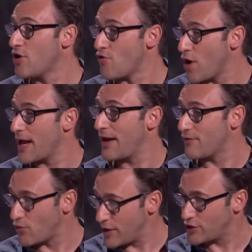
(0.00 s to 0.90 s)
run out of
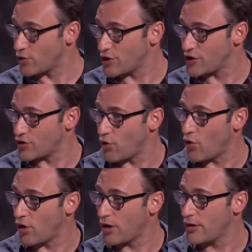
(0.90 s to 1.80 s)
the resources
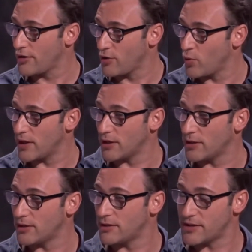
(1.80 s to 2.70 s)
or the will
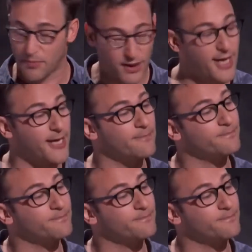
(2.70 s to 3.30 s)
to play.